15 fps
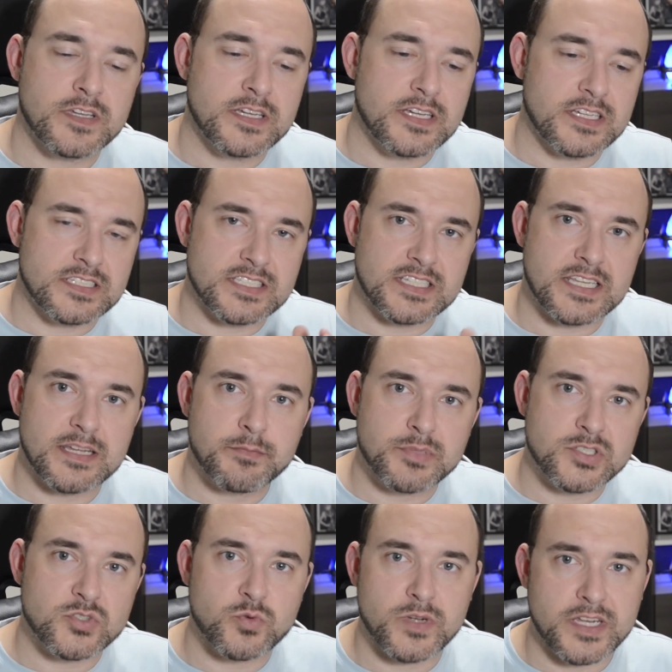It's an
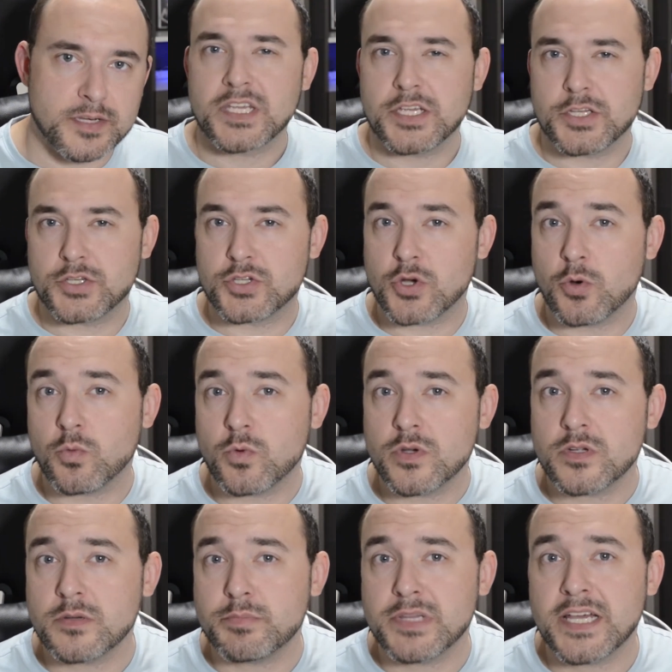in-between. You don't want
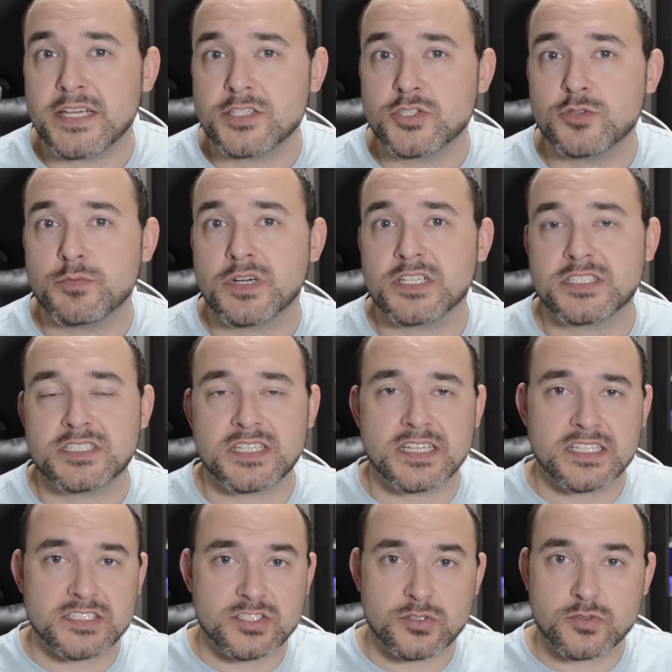to apply too much that
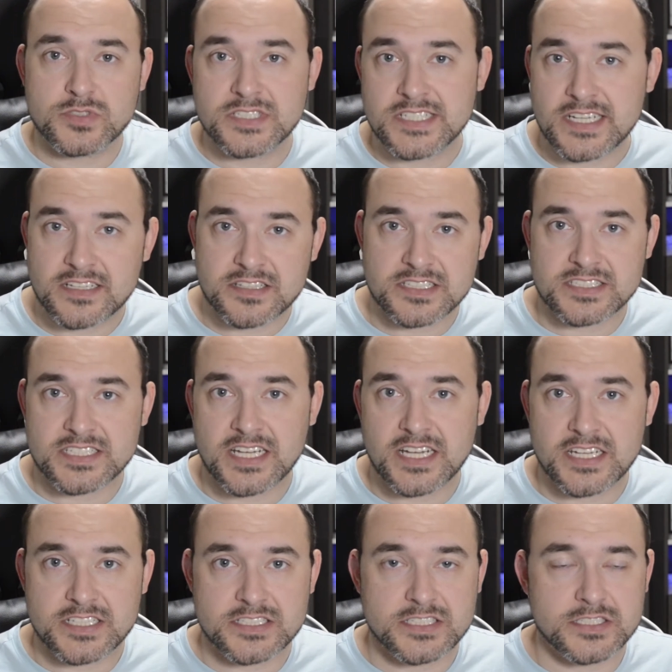it's oozing out the
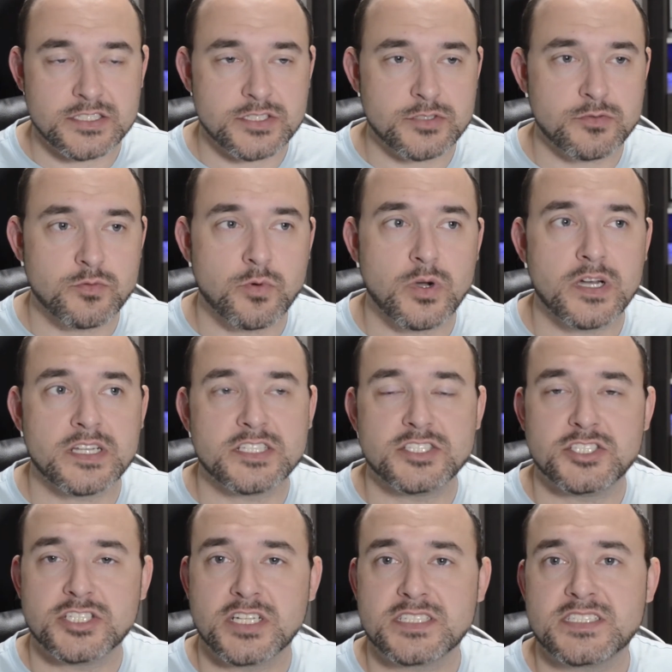sides. You want
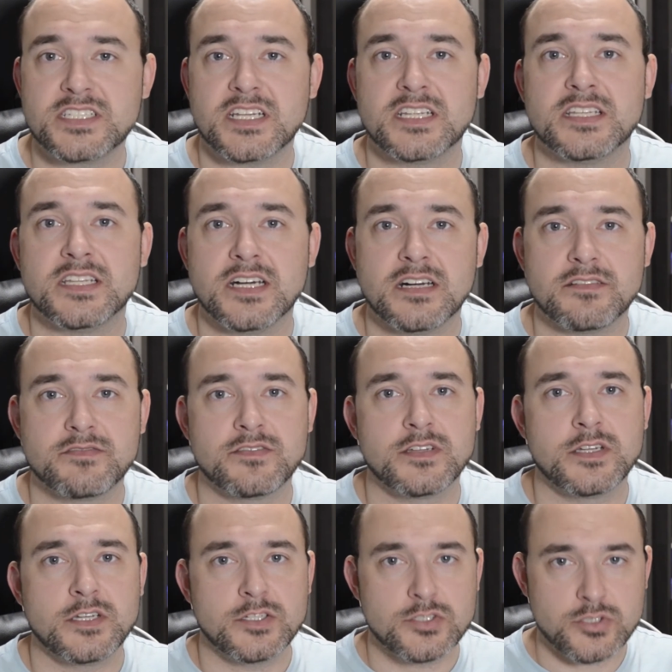just enough
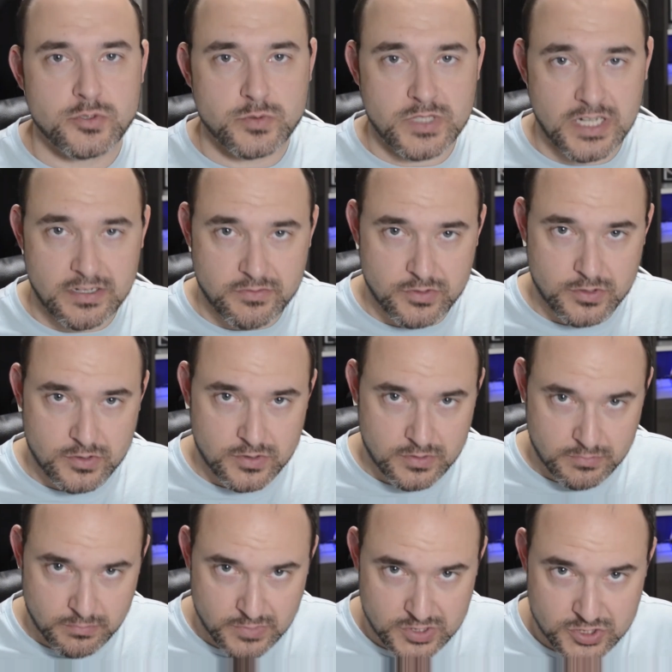to cover
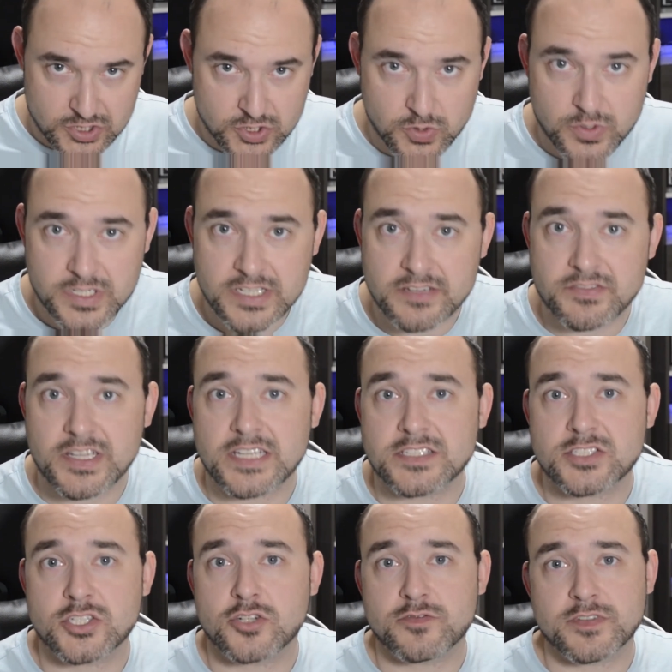majority of that
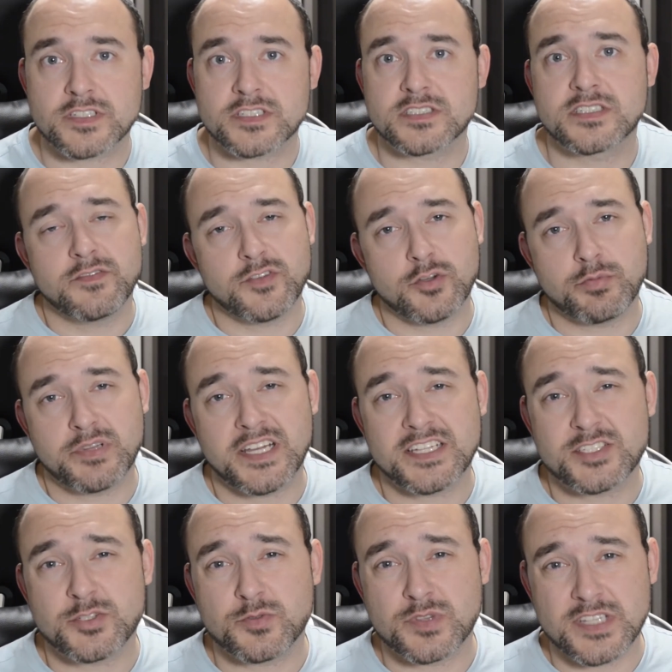surface. If you apply
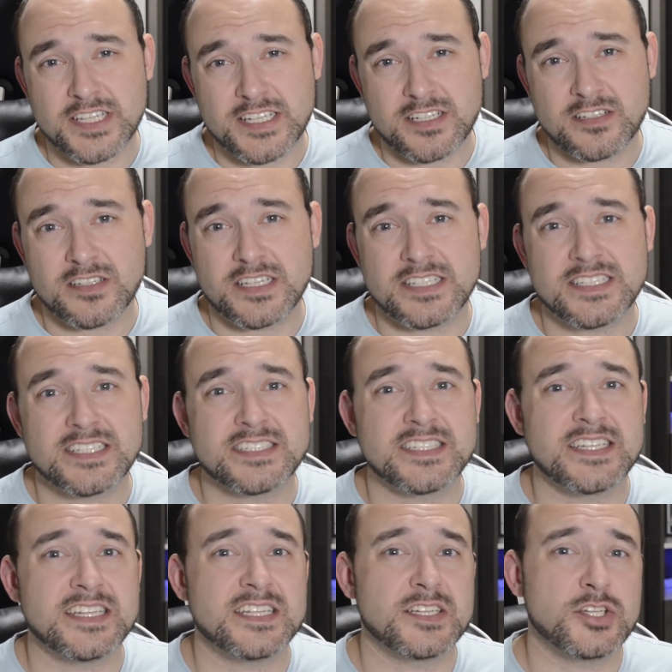too little, it doesn't
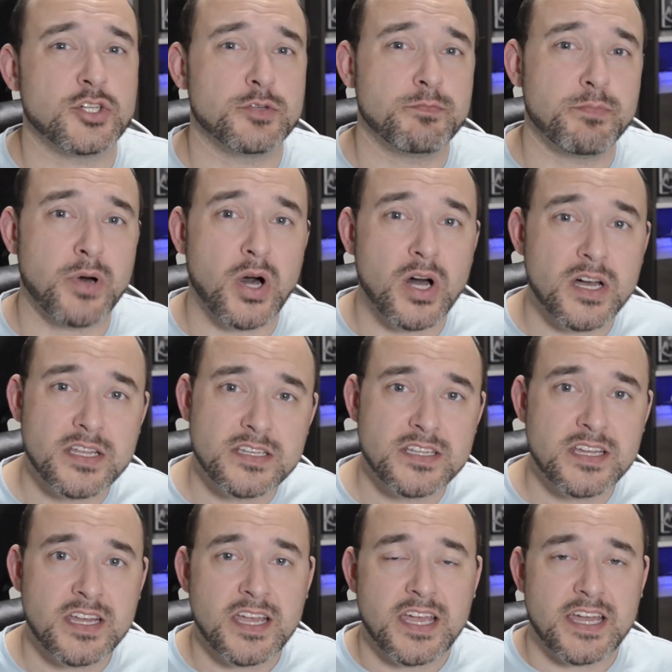get a good bond
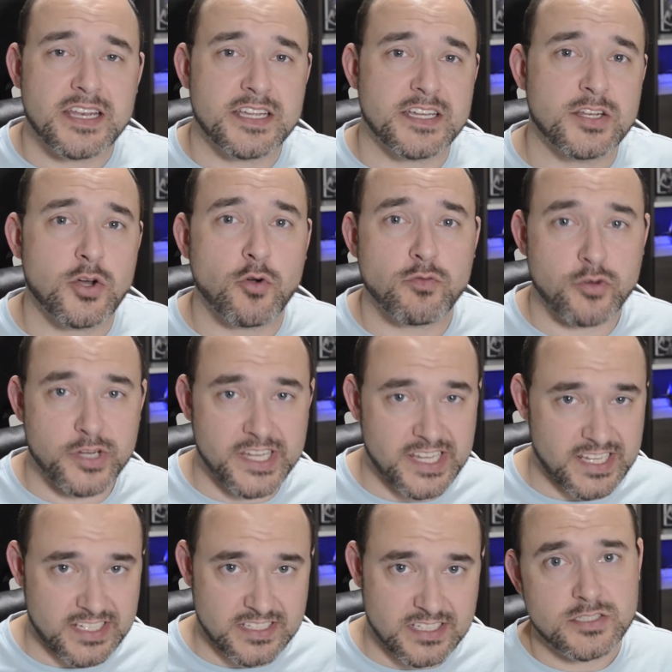and it can
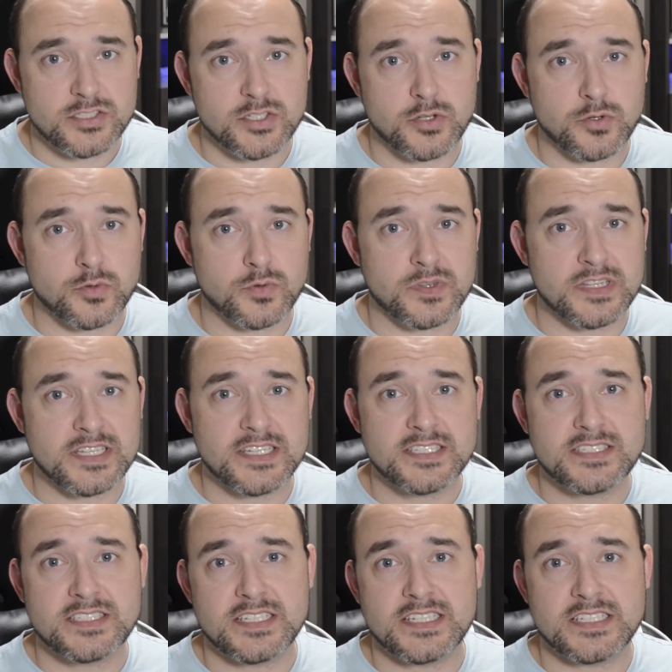overheat. So
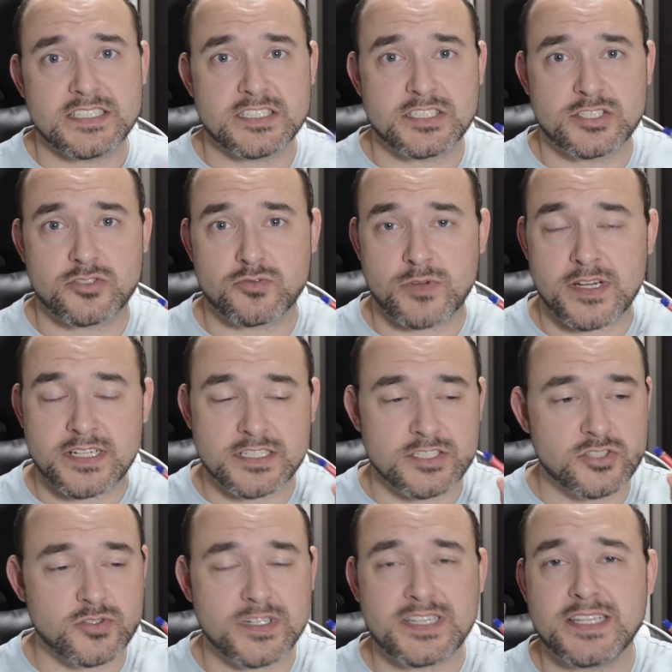this is
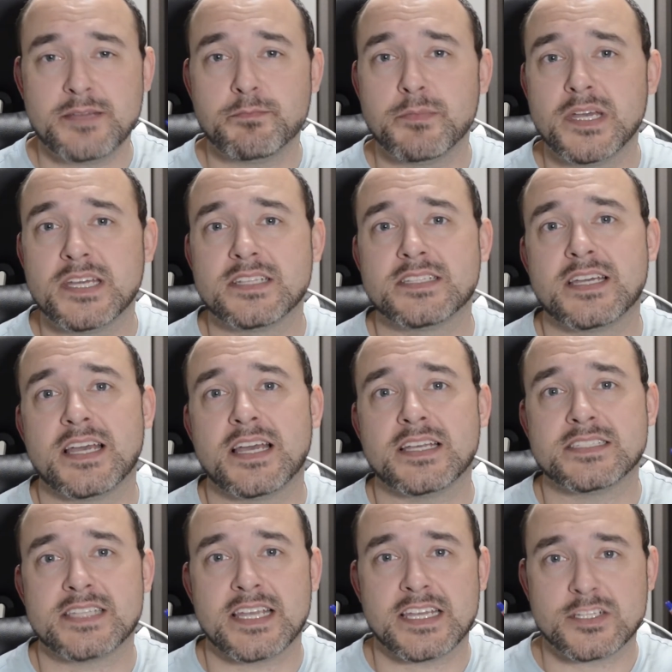strictly meant
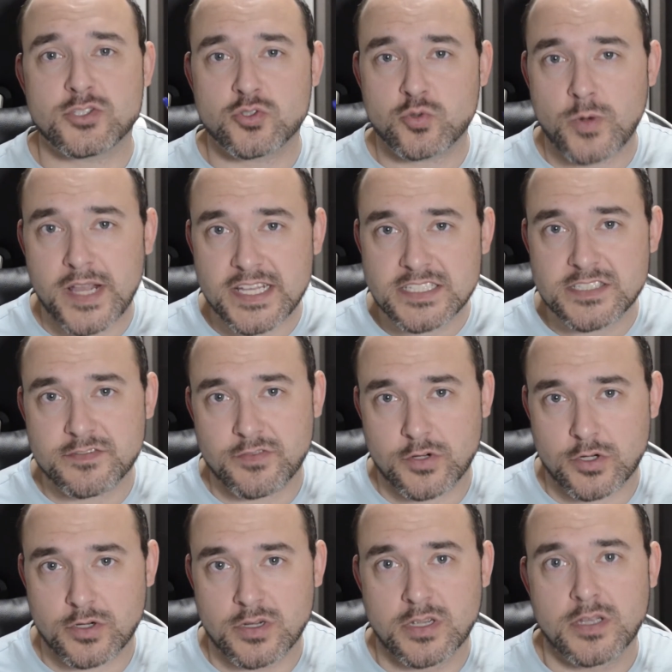as a
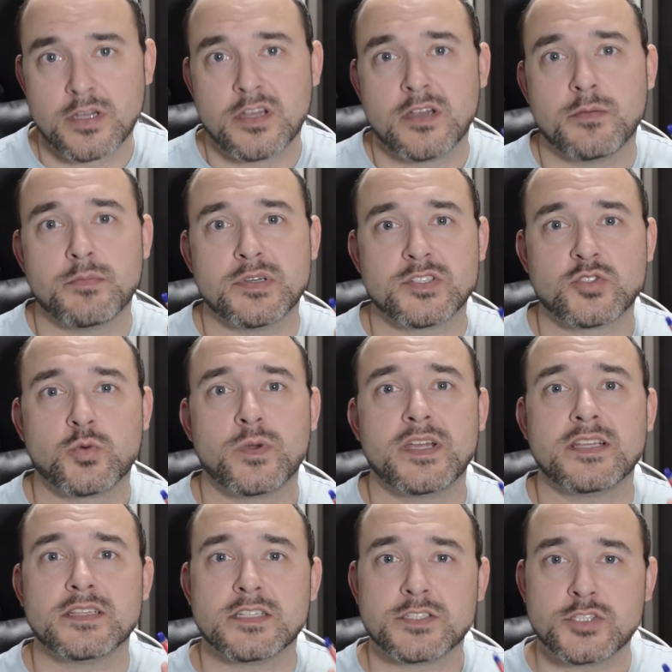transfer
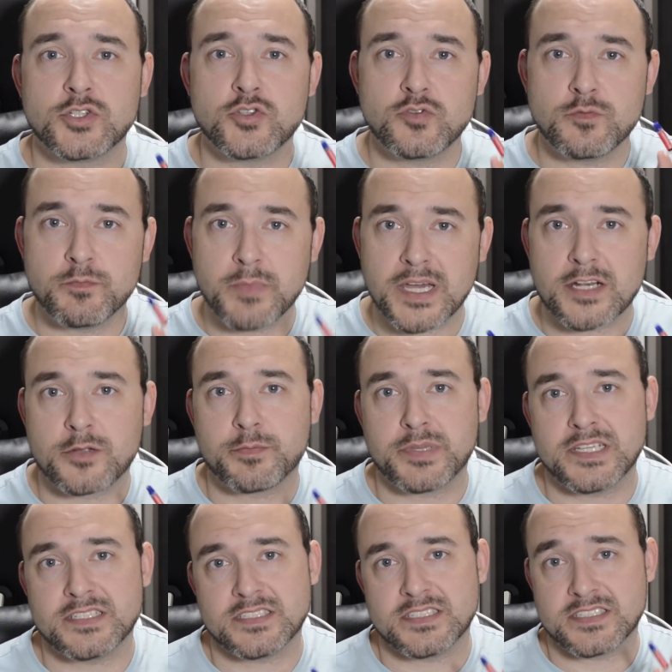between the two metal
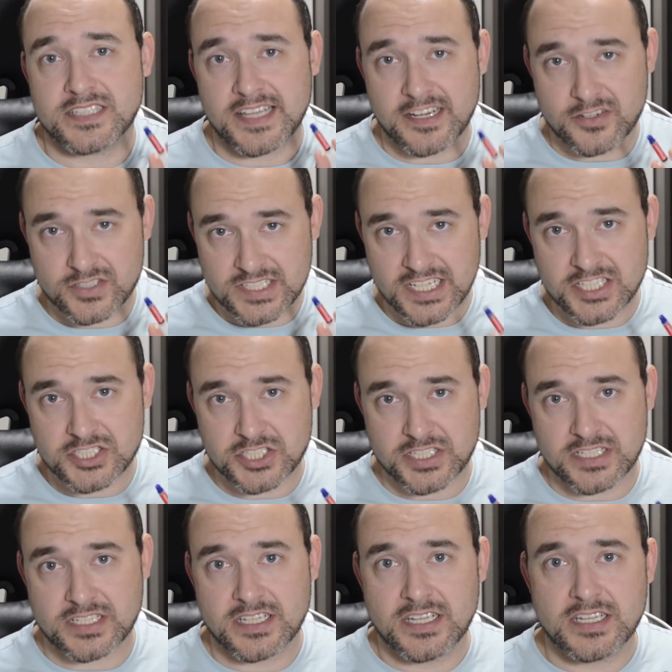pieces that are
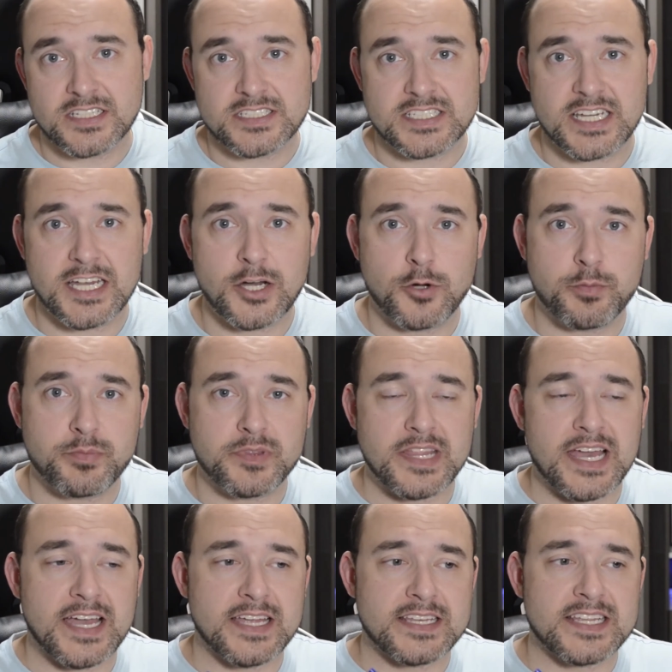touching to help
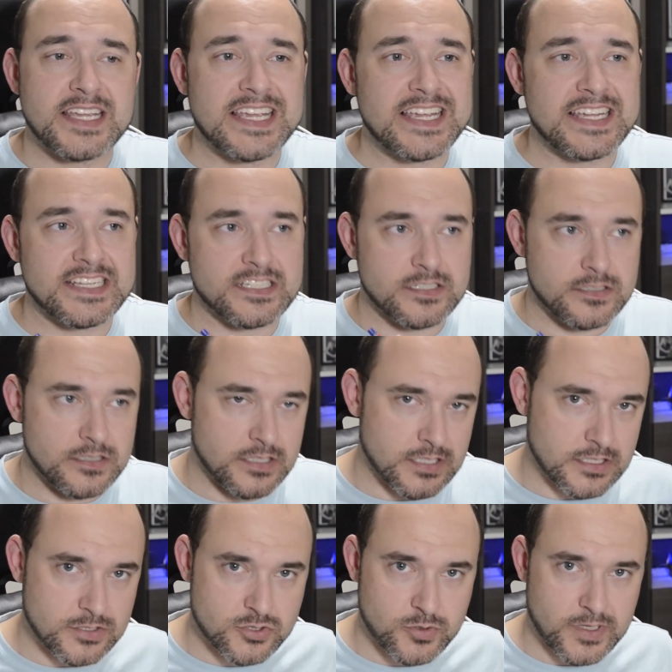that heat
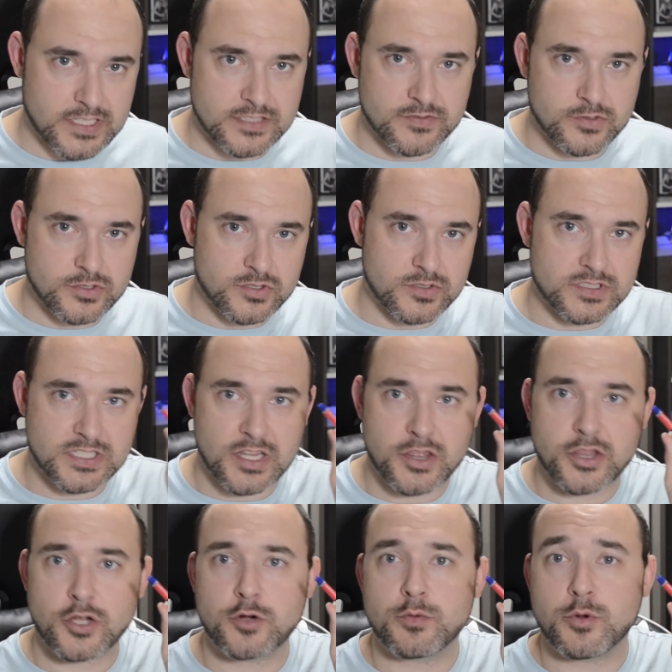transfer. So it's a
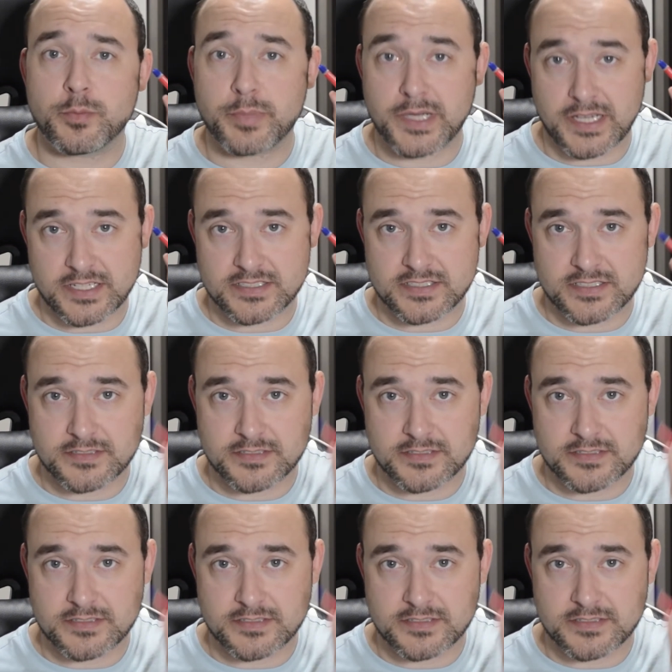thermal paste.